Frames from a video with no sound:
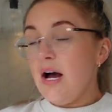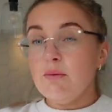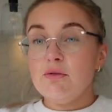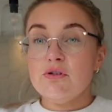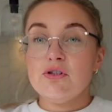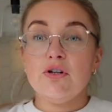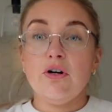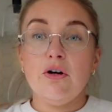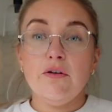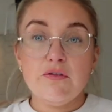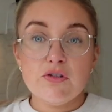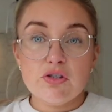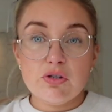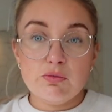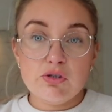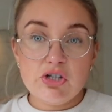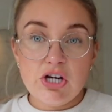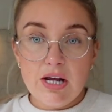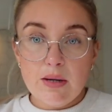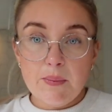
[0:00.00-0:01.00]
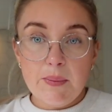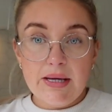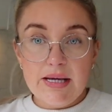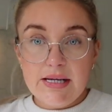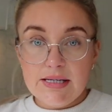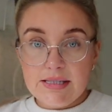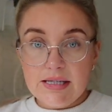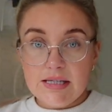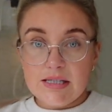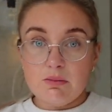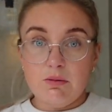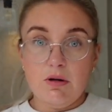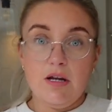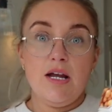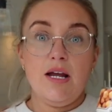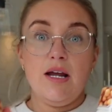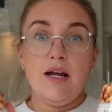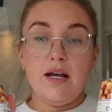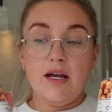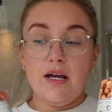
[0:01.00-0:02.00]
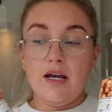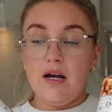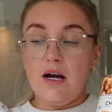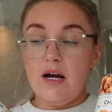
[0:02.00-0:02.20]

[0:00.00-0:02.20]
I would go for some chickpeas this week